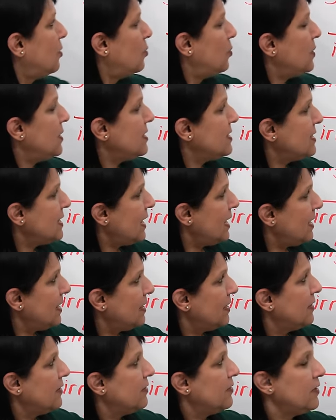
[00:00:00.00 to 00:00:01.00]
We
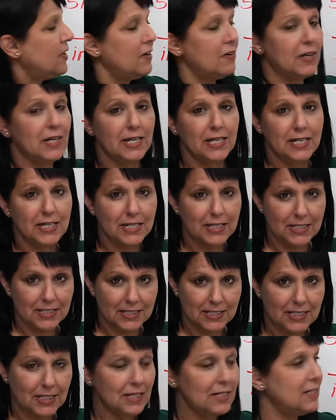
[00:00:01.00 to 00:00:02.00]
say there
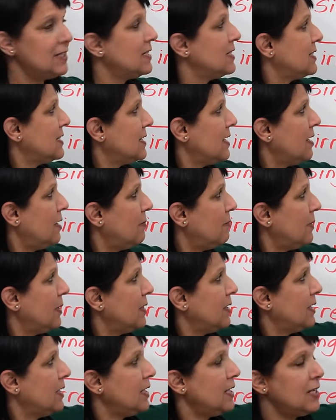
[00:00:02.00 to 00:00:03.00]
is some
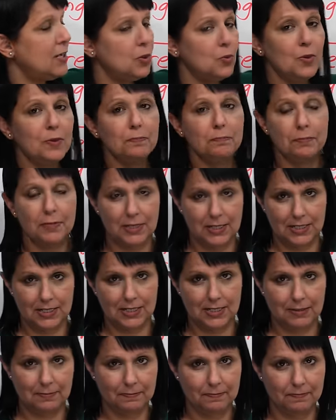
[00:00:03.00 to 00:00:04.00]

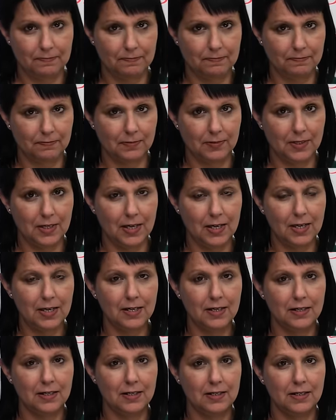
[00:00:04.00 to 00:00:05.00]
equipment.
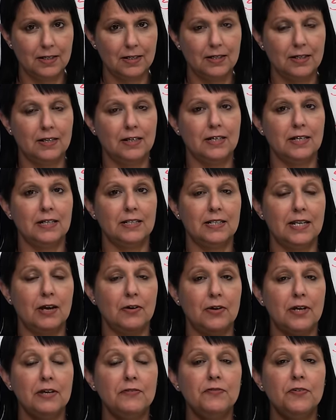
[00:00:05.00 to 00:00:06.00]
Okay?
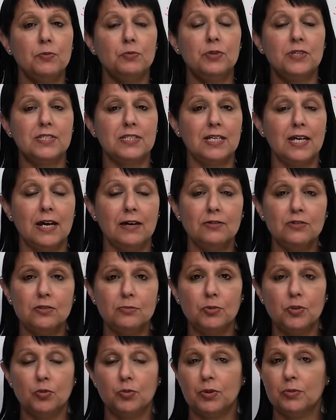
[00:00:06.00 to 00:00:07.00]
Now, if it was
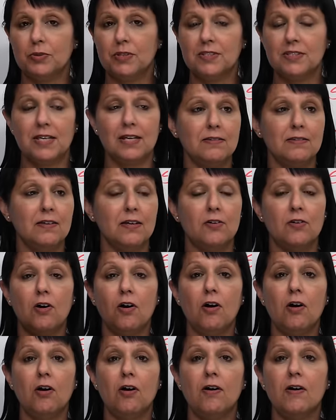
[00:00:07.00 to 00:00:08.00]
countable, we would there
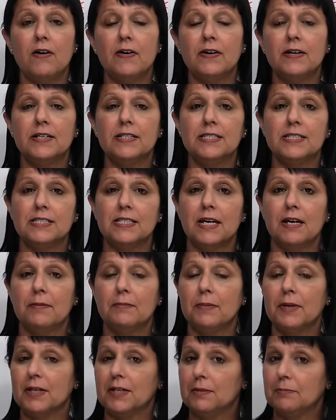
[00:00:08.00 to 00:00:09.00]
are
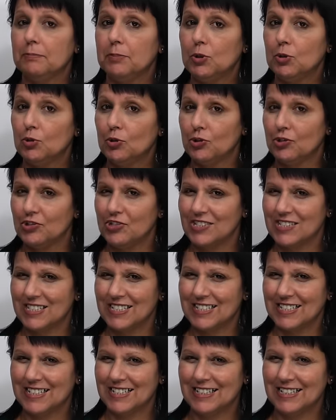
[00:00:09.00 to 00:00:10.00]
some computers
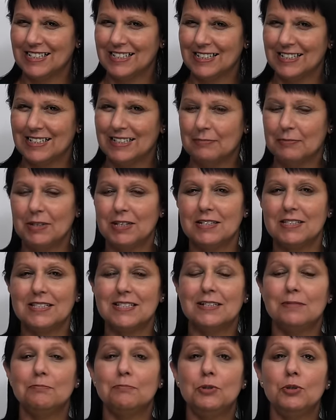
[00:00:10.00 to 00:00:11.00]
because
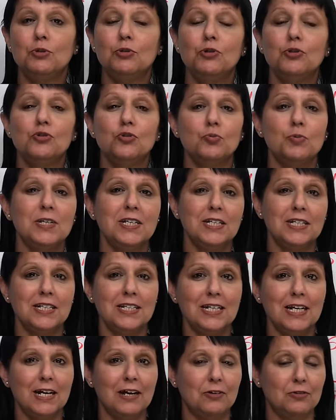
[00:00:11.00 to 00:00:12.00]
computers we
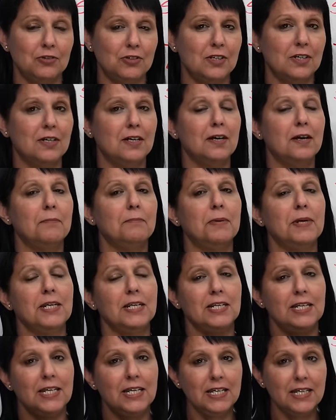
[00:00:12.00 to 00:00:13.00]
can count. But
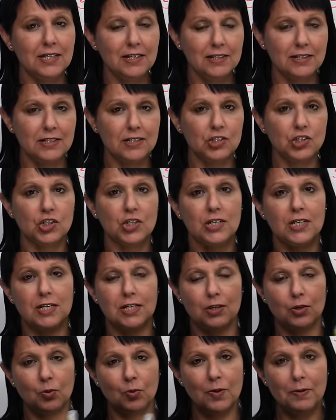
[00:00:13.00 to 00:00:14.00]
in English,
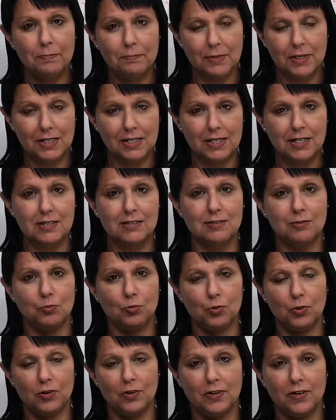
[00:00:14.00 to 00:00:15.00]
equipment is a
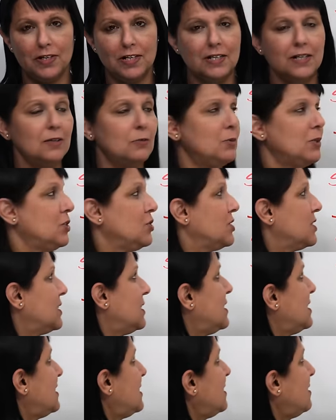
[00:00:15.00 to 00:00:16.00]
word which is
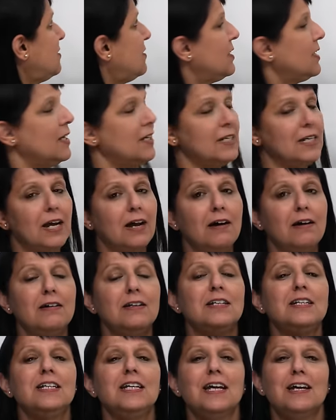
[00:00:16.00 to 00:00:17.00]
considered an
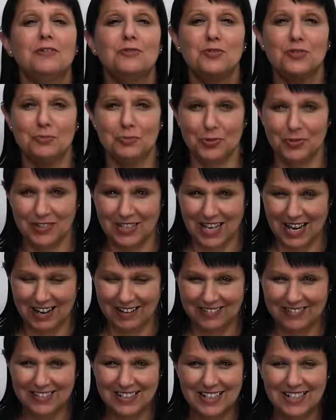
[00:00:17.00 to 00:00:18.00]
uncountable
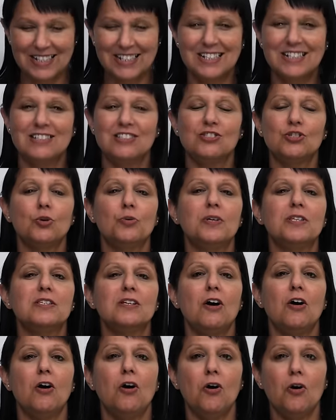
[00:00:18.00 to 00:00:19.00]
noun, so it's
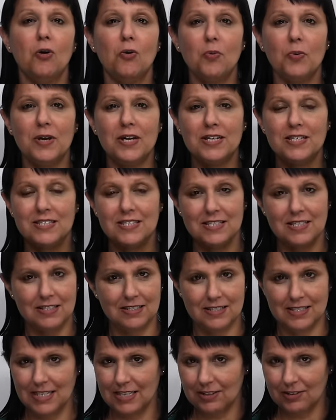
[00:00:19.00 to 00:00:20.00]
always
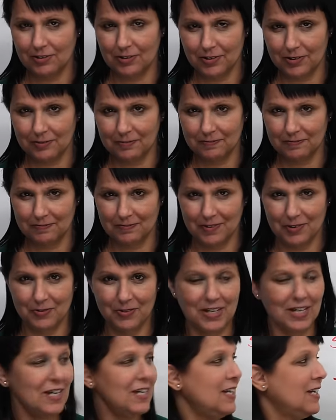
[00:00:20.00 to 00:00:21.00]
singular.
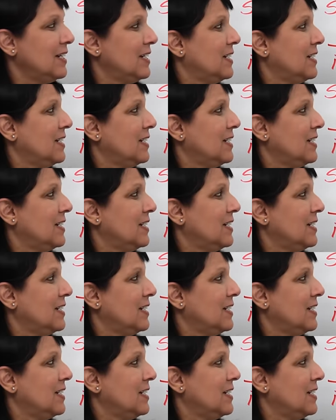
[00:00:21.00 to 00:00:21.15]
Okay?